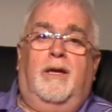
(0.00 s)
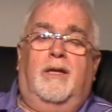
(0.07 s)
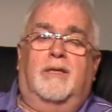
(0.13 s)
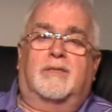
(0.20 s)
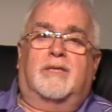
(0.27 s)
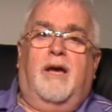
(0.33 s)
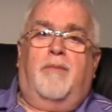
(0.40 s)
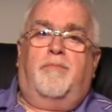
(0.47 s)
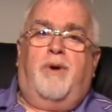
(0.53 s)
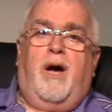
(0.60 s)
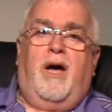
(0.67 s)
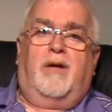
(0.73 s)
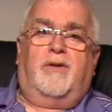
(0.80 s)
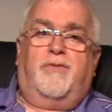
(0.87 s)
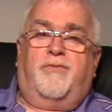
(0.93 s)
Is that
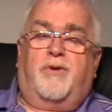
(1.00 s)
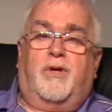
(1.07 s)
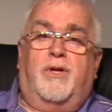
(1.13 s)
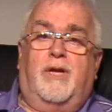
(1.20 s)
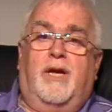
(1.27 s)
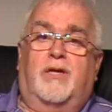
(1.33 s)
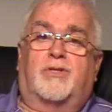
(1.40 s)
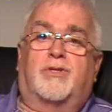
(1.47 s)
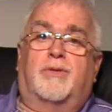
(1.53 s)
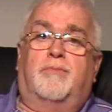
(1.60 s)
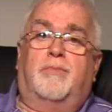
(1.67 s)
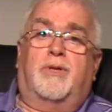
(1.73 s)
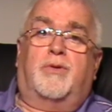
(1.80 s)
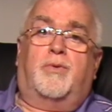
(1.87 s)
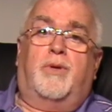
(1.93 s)
bond of connection
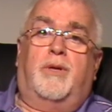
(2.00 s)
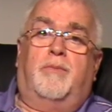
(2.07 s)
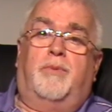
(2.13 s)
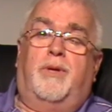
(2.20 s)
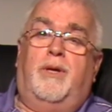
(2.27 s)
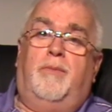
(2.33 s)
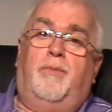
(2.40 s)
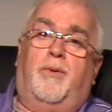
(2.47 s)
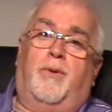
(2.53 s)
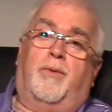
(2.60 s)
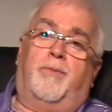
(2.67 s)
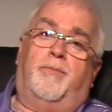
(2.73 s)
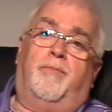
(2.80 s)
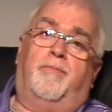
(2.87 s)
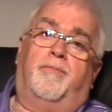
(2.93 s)
between people